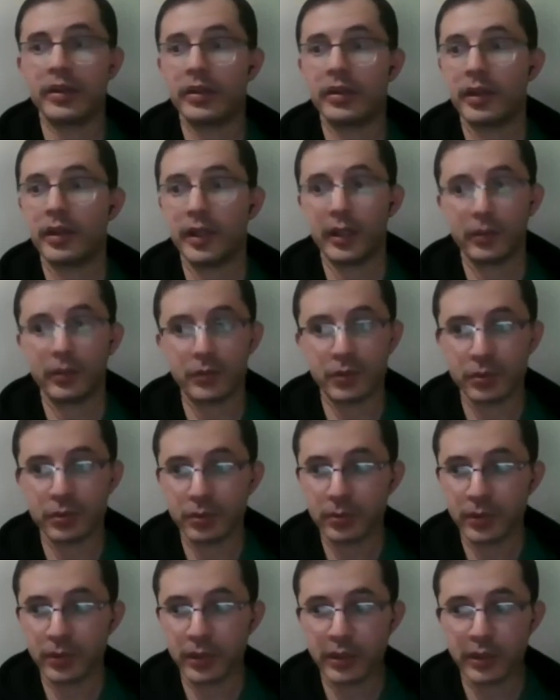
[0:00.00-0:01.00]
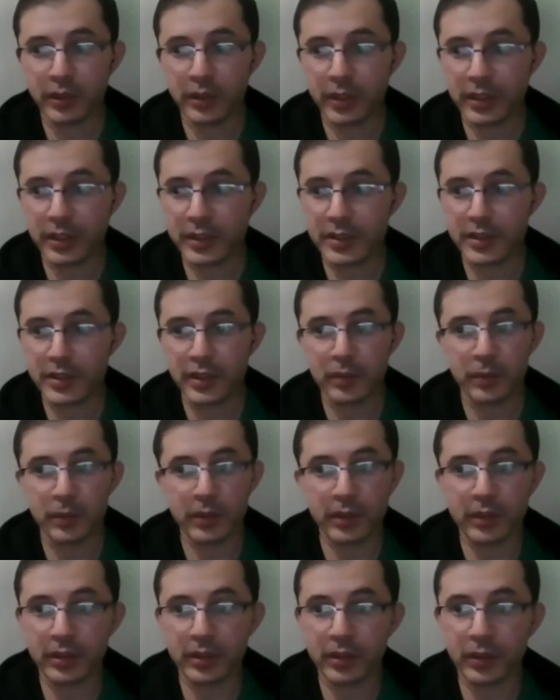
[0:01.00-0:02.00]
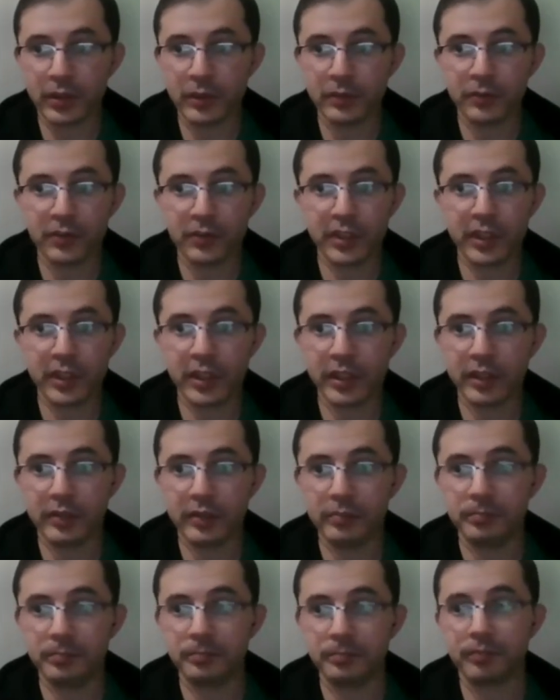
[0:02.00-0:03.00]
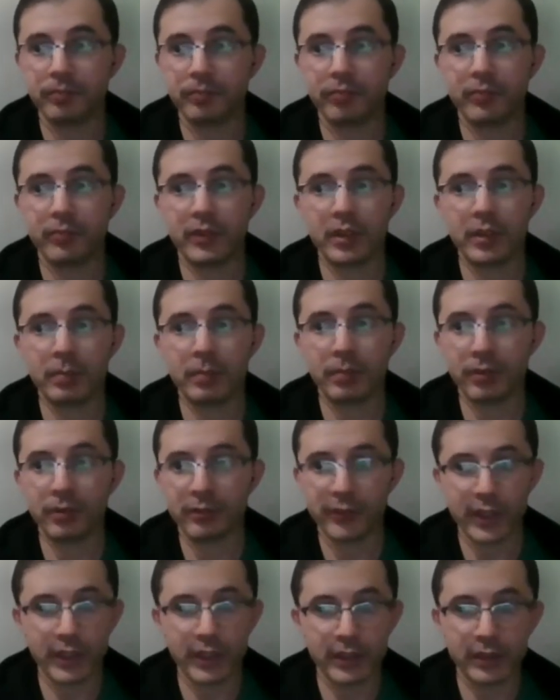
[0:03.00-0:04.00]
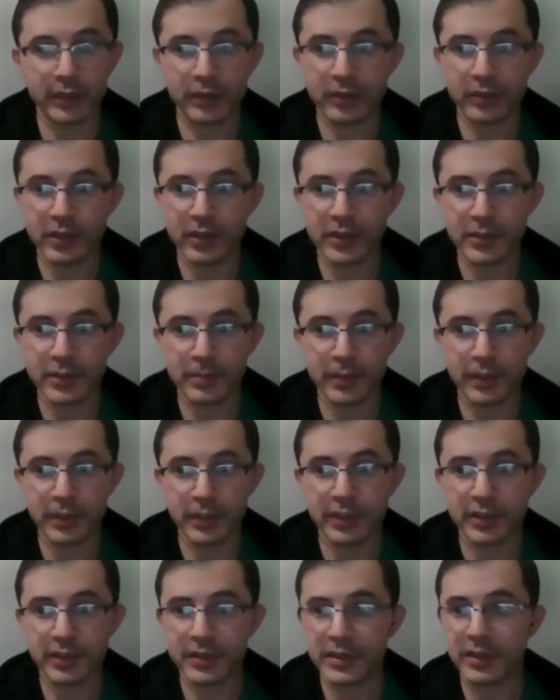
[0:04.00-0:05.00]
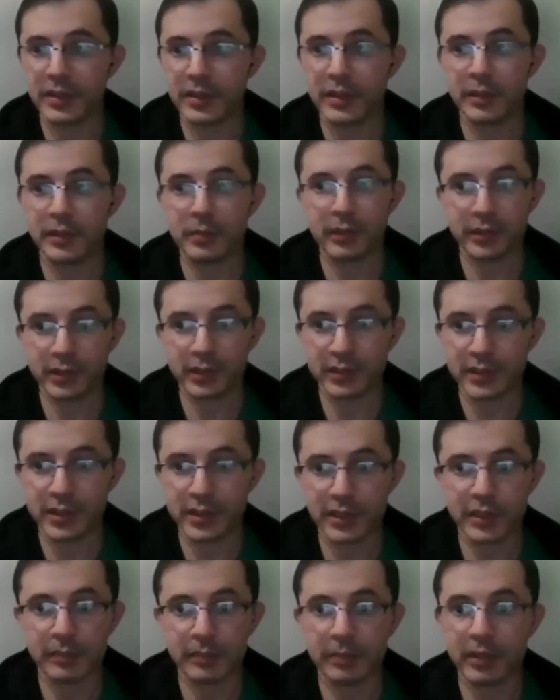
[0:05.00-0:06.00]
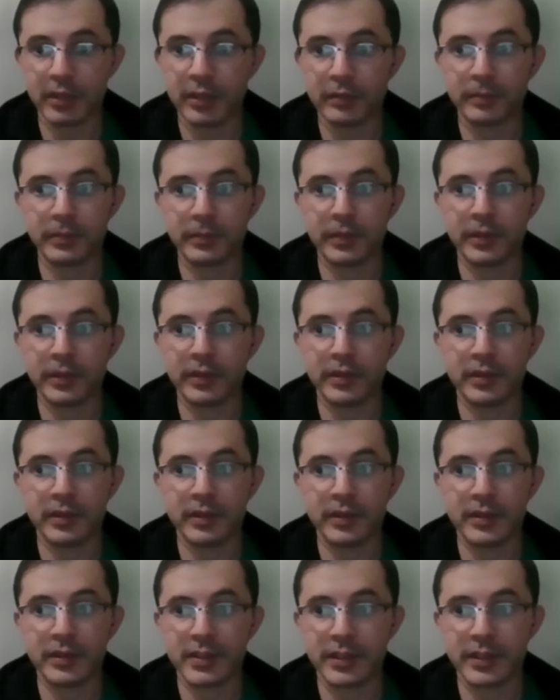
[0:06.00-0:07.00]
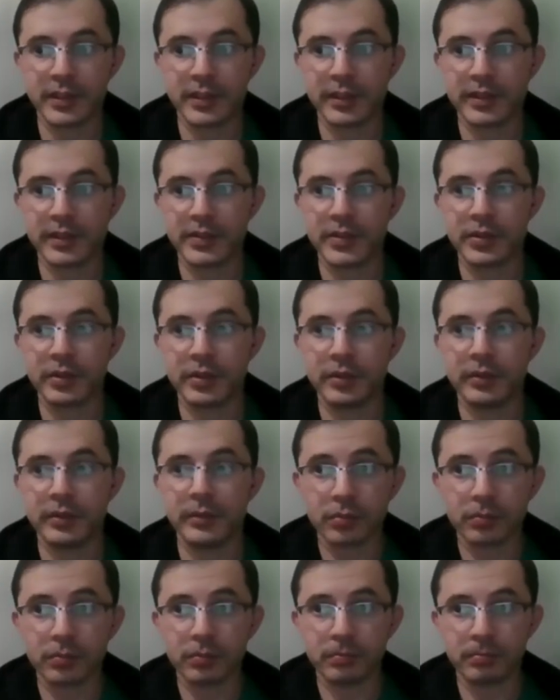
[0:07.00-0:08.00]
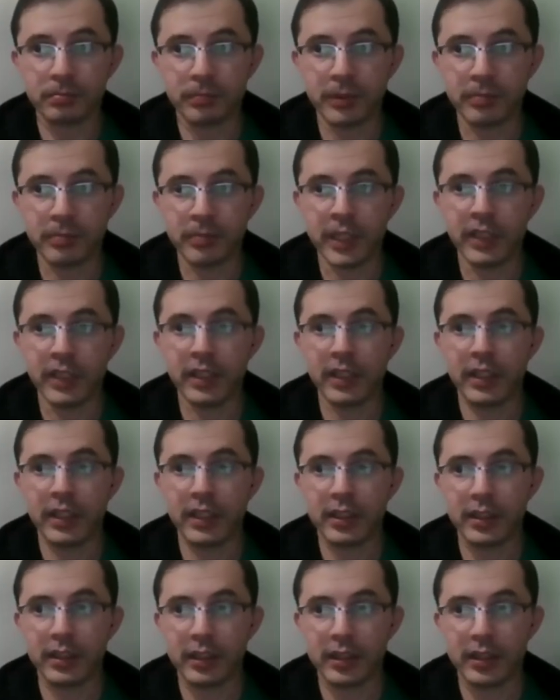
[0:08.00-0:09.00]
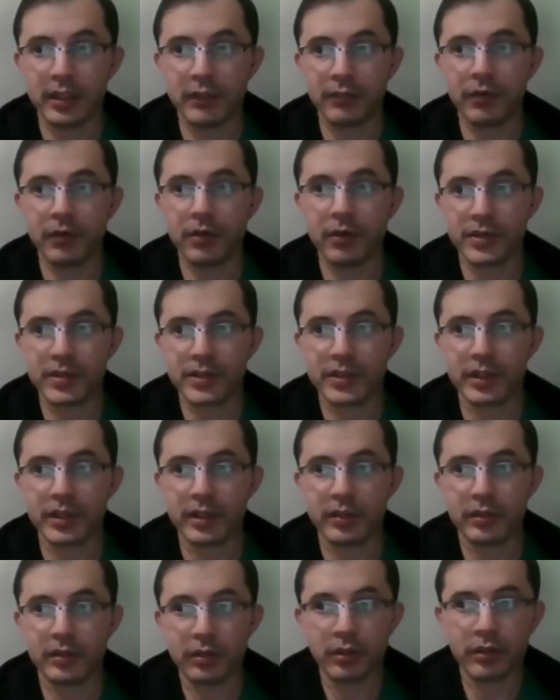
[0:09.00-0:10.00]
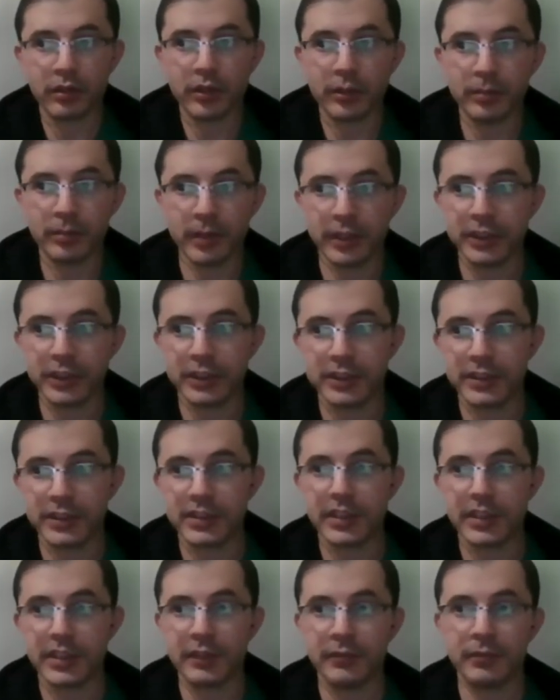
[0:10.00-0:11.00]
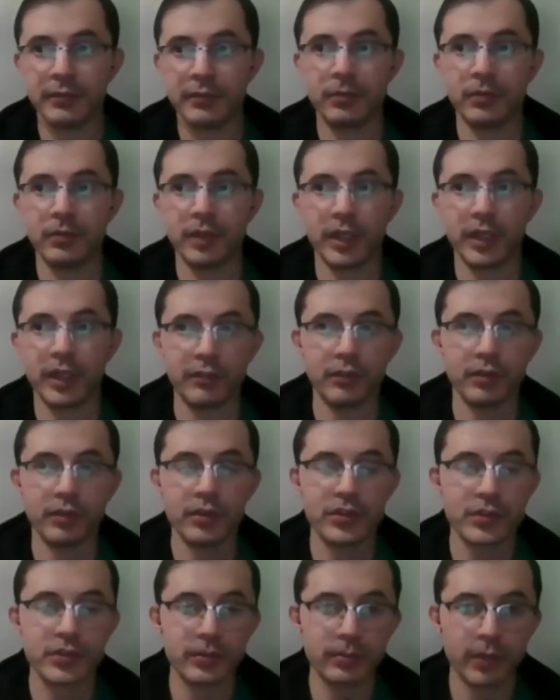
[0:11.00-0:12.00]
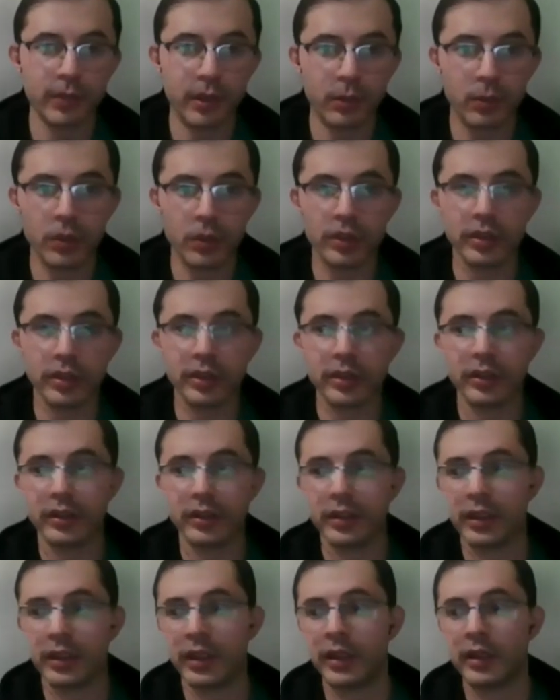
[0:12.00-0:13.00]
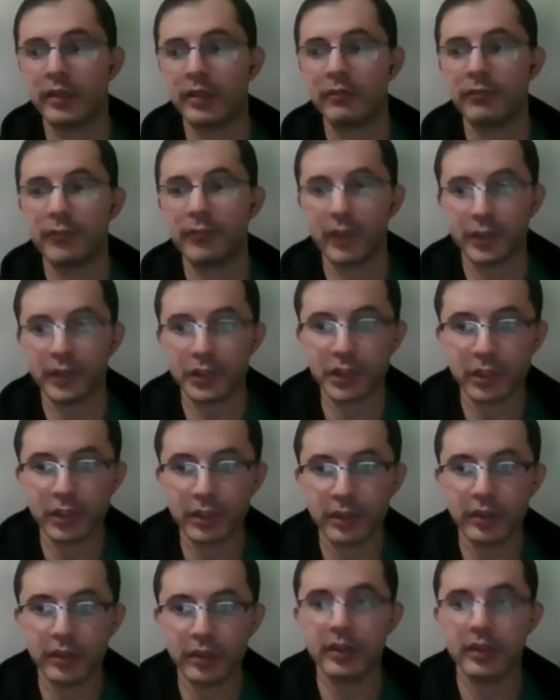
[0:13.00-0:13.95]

how to increase the quality of care provided to these patients in the emergency department, etc. So mainly the focus are on the patients. If I focus on my work, I can function